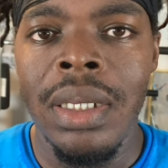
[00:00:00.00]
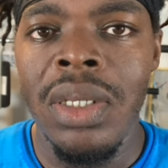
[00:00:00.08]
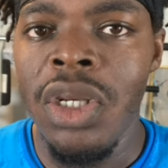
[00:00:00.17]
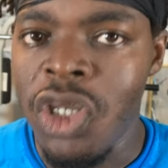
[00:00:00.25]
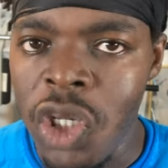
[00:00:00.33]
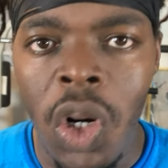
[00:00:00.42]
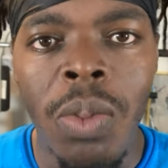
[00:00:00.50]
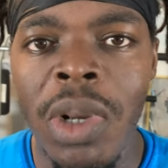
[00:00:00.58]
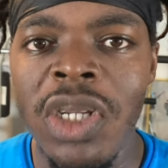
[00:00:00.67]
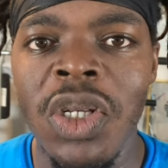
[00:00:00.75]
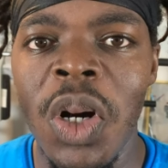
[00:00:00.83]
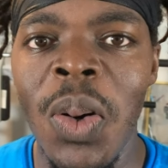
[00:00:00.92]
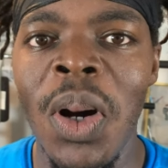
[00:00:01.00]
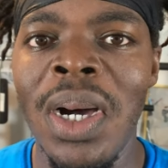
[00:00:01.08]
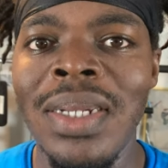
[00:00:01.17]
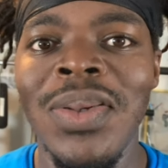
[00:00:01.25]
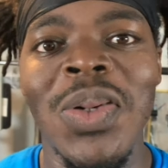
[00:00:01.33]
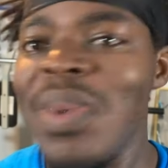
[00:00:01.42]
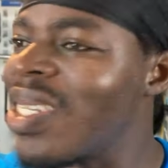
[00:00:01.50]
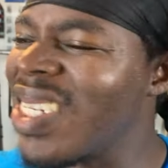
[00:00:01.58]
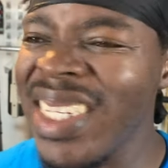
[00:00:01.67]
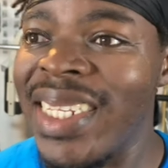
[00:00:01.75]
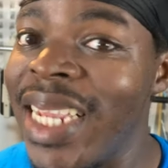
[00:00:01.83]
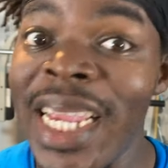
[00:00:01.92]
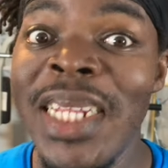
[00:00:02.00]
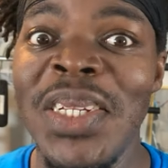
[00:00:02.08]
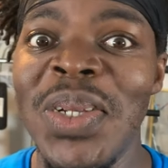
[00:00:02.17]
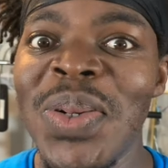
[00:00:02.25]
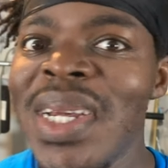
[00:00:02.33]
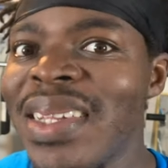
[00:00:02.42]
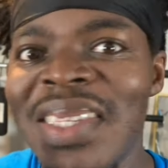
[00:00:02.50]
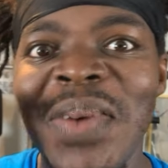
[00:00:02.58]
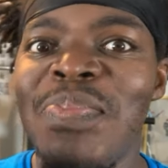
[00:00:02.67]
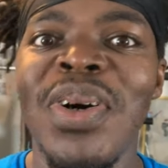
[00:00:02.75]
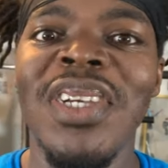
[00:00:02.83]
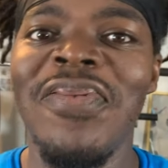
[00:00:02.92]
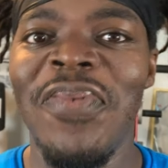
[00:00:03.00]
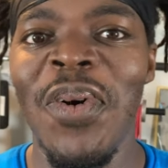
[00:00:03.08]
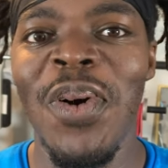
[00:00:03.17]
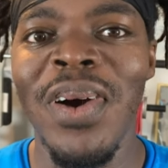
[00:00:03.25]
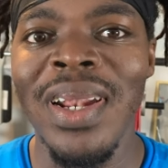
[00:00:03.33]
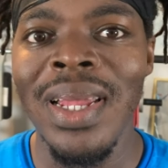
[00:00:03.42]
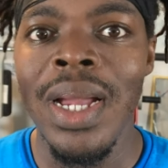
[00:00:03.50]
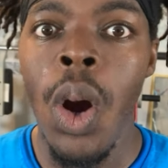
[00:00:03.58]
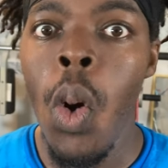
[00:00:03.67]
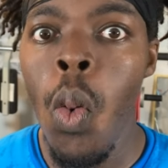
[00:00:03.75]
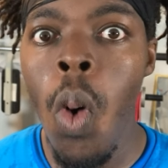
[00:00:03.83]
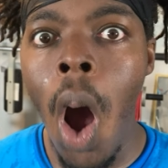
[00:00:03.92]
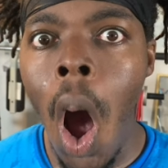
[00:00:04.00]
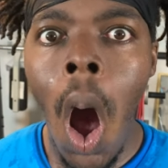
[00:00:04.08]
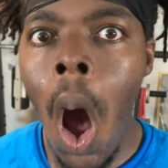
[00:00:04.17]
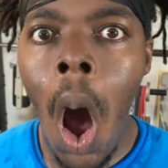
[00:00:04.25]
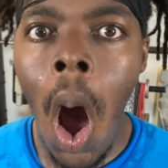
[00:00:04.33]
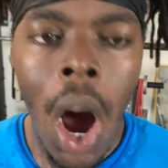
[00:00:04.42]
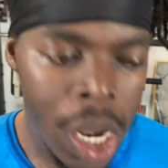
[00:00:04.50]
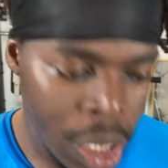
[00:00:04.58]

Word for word: the show must go on. We must continue to push forward. Whoa!